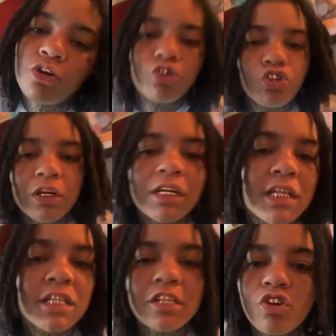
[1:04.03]
Go strain
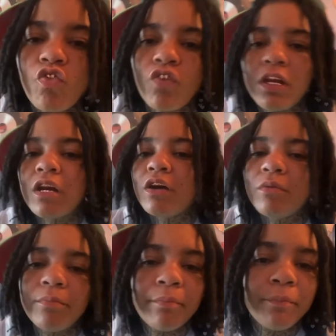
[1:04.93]
that shit, go run it
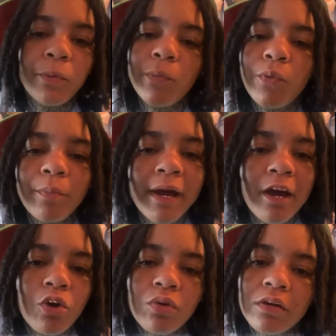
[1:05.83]
up, boom, boom,
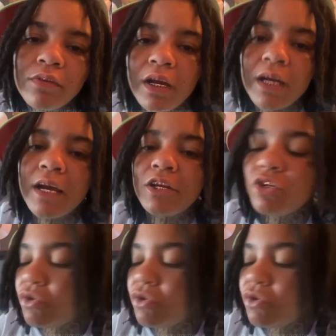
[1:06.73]
bow, whatever y'all gotta